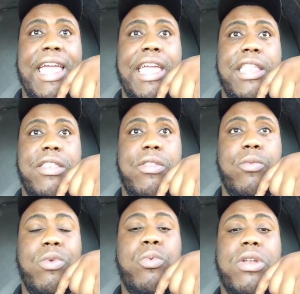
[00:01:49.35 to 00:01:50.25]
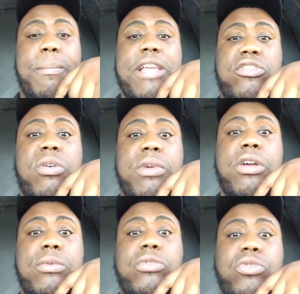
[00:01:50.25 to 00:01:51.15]
and we want to make sure
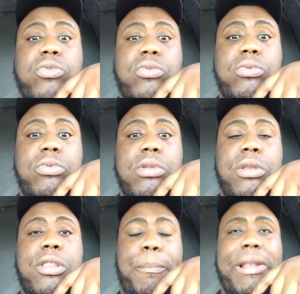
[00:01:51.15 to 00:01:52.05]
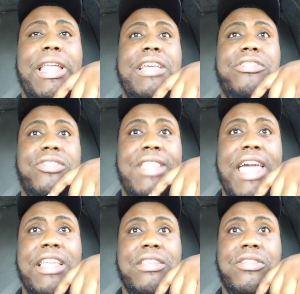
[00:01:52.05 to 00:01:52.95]
we go to the place
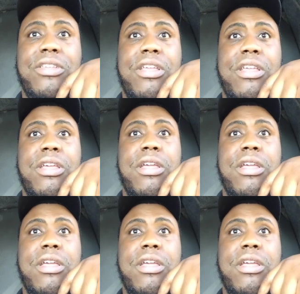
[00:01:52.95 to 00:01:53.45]
that is